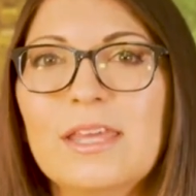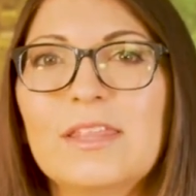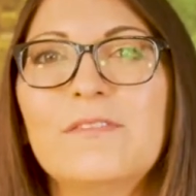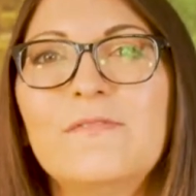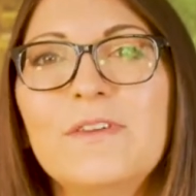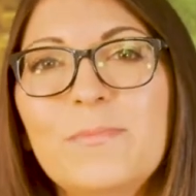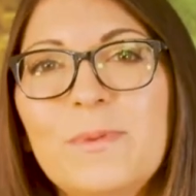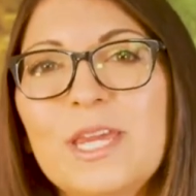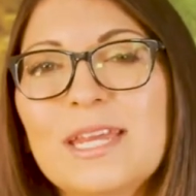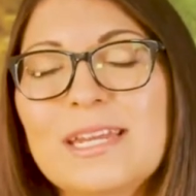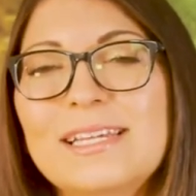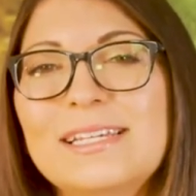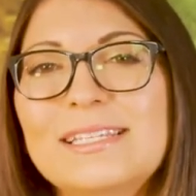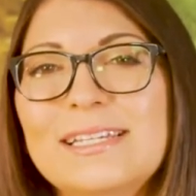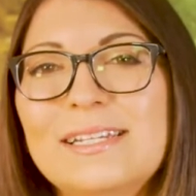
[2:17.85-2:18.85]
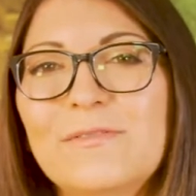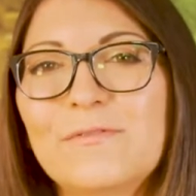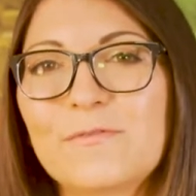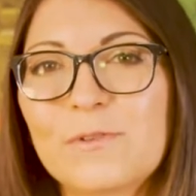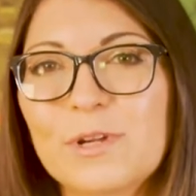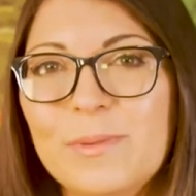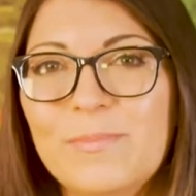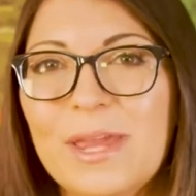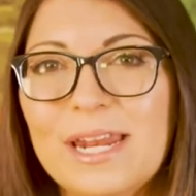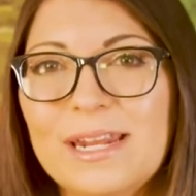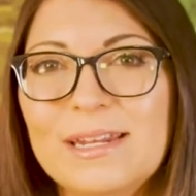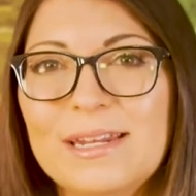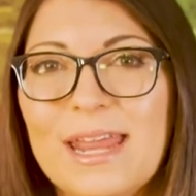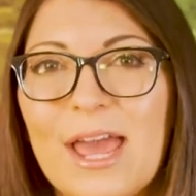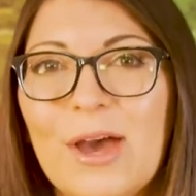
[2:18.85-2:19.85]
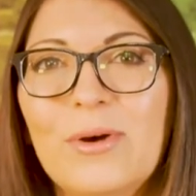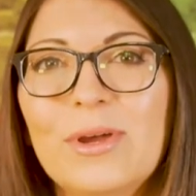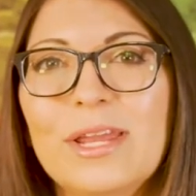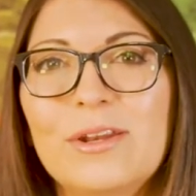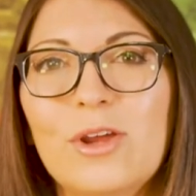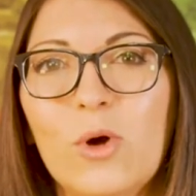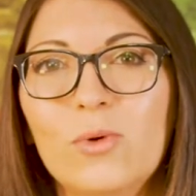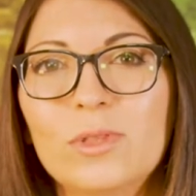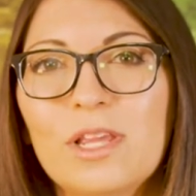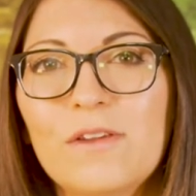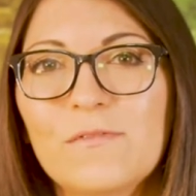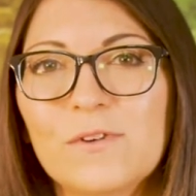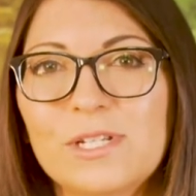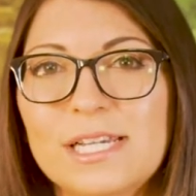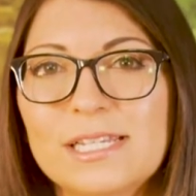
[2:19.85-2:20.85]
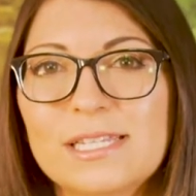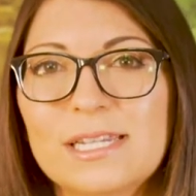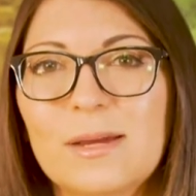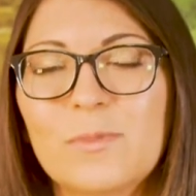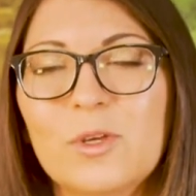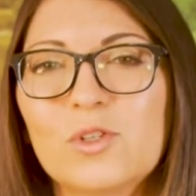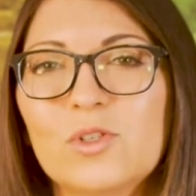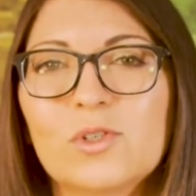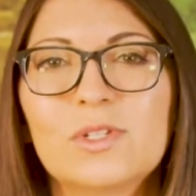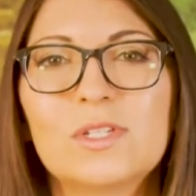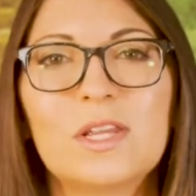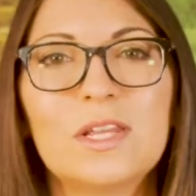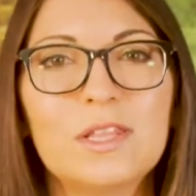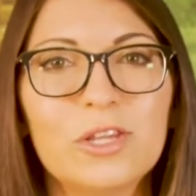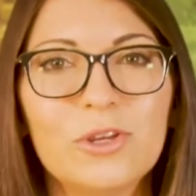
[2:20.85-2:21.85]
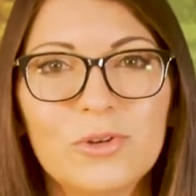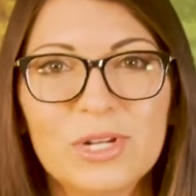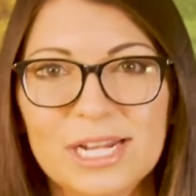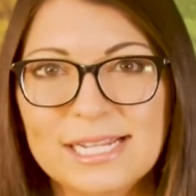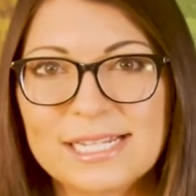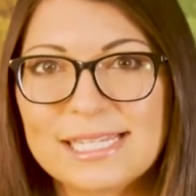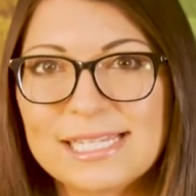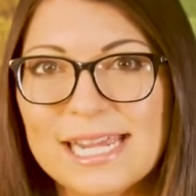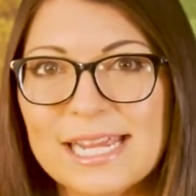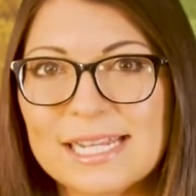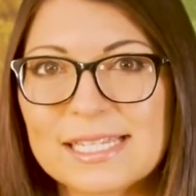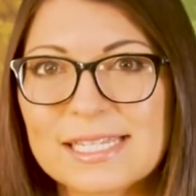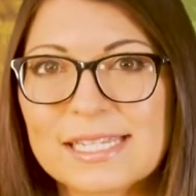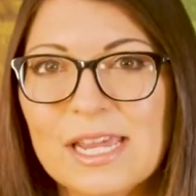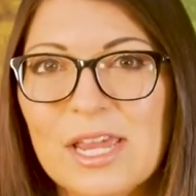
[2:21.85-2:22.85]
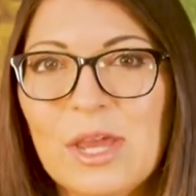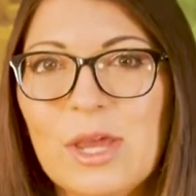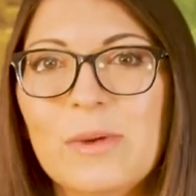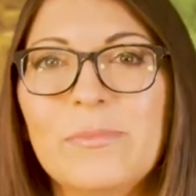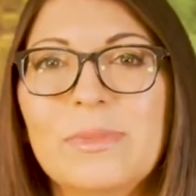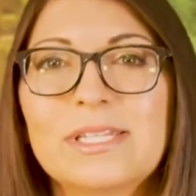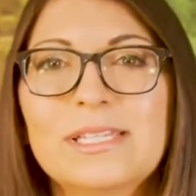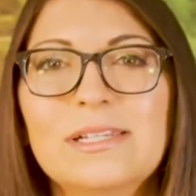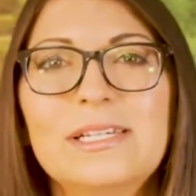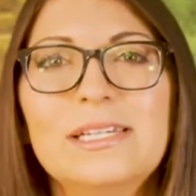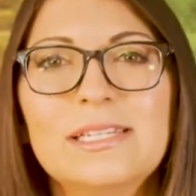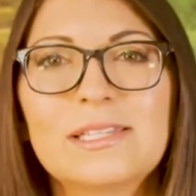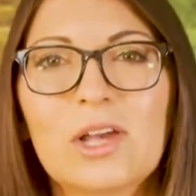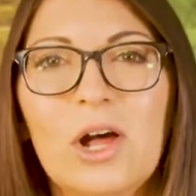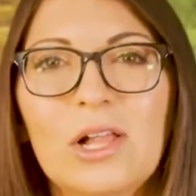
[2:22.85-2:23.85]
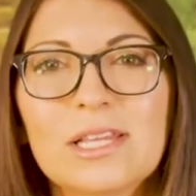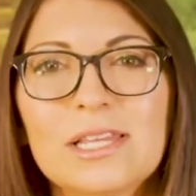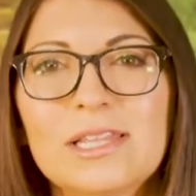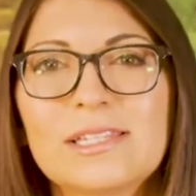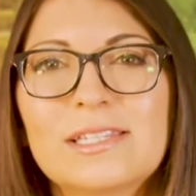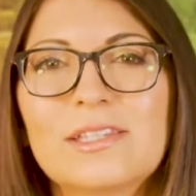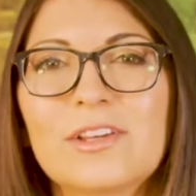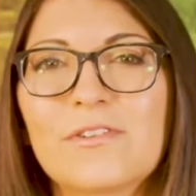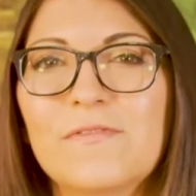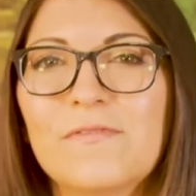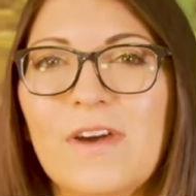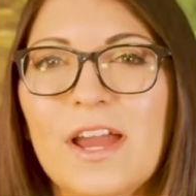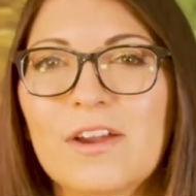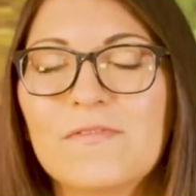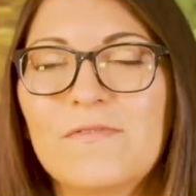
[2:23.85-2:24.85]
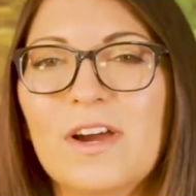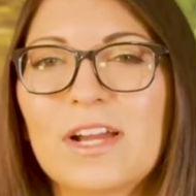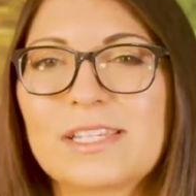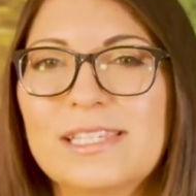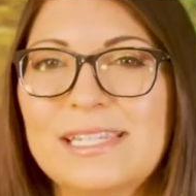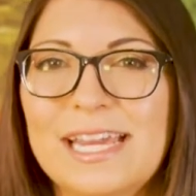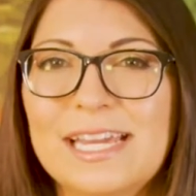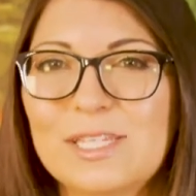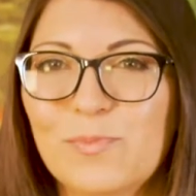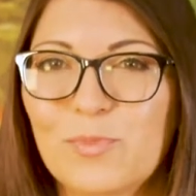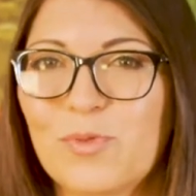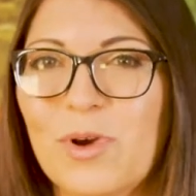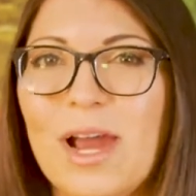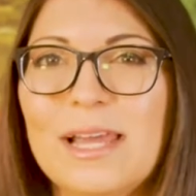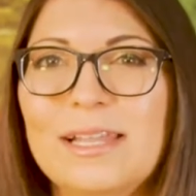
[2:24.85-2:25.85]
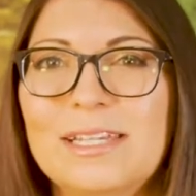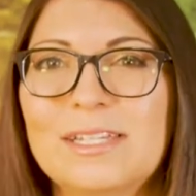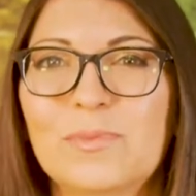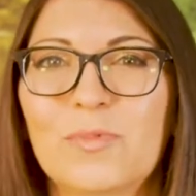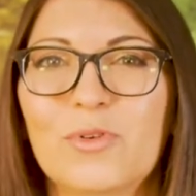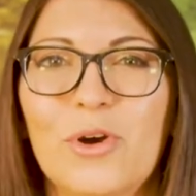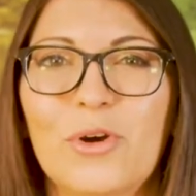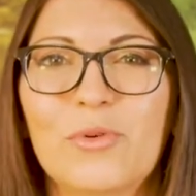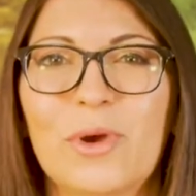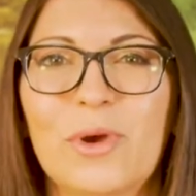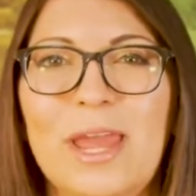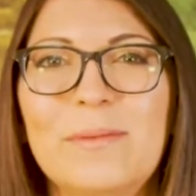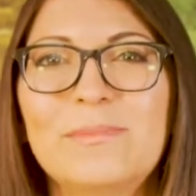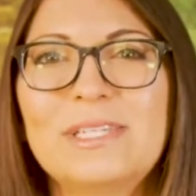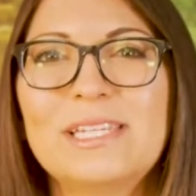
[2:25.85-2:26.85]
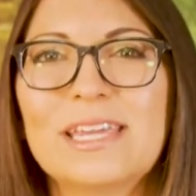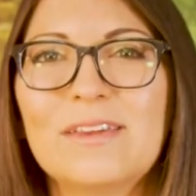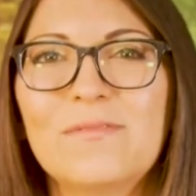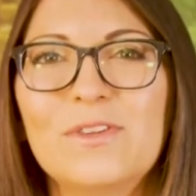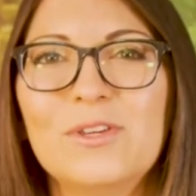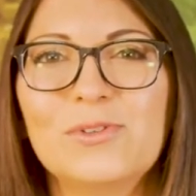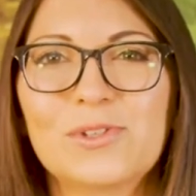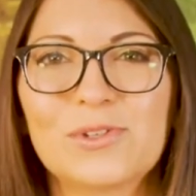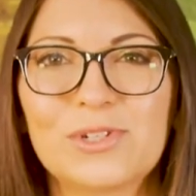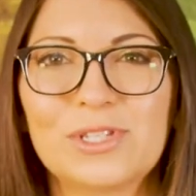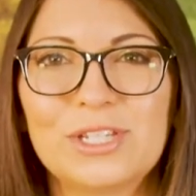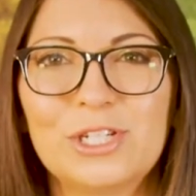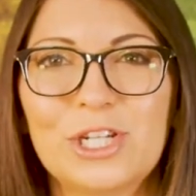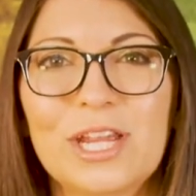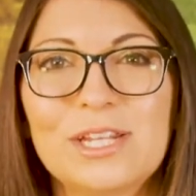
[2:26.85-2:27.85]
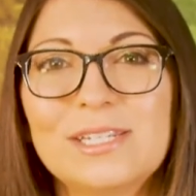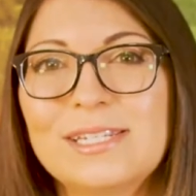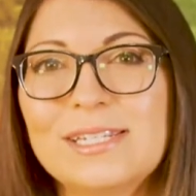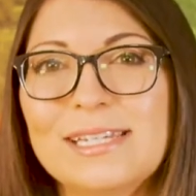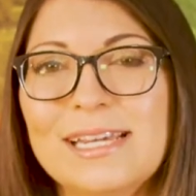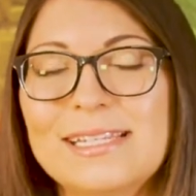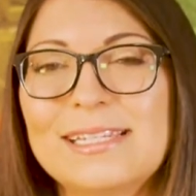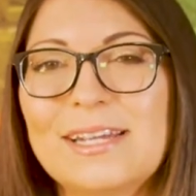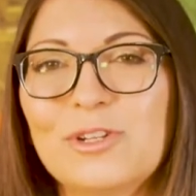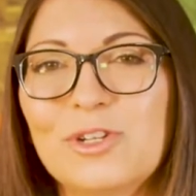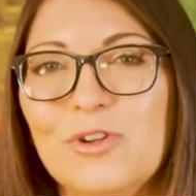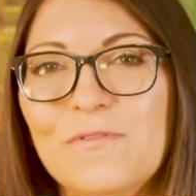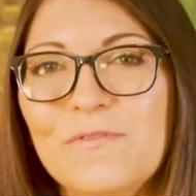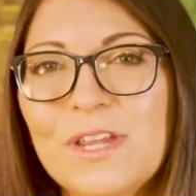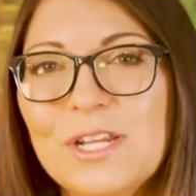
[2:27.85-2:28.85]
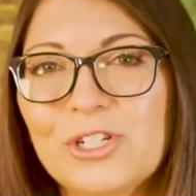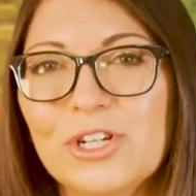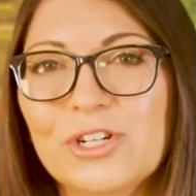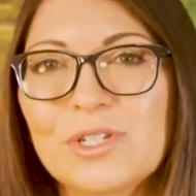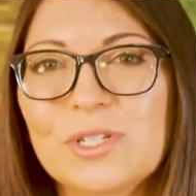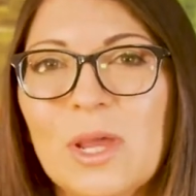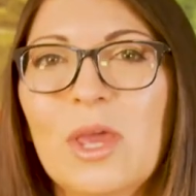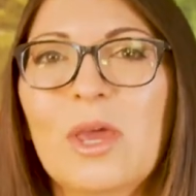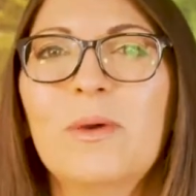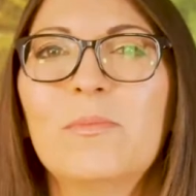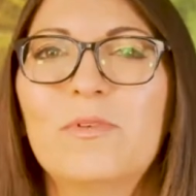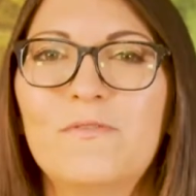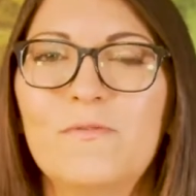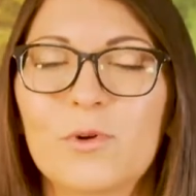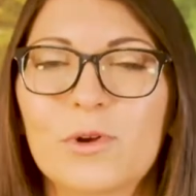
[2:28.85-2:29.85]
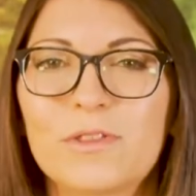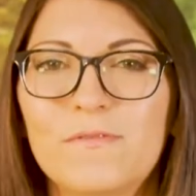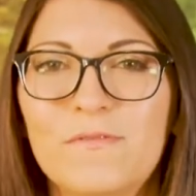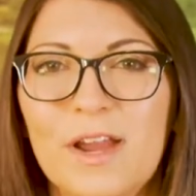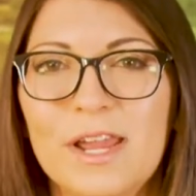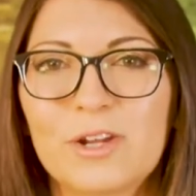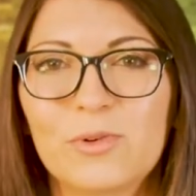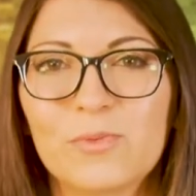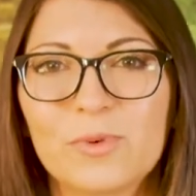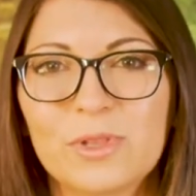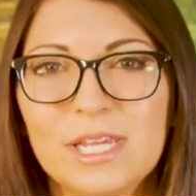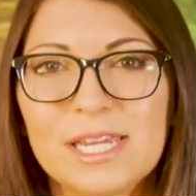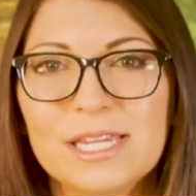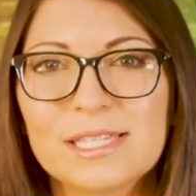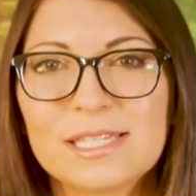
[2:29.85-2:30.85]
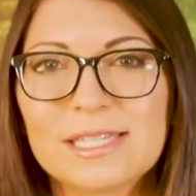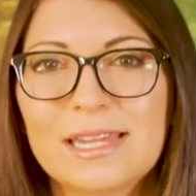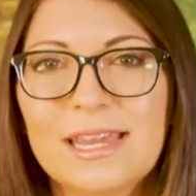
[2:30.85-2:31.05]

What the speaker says: The VPN is in a free beta now and only for desktop users in the United States. Mozilla is calling this their Firefox Test Pilot program to give users the chance to test out new features before the final release.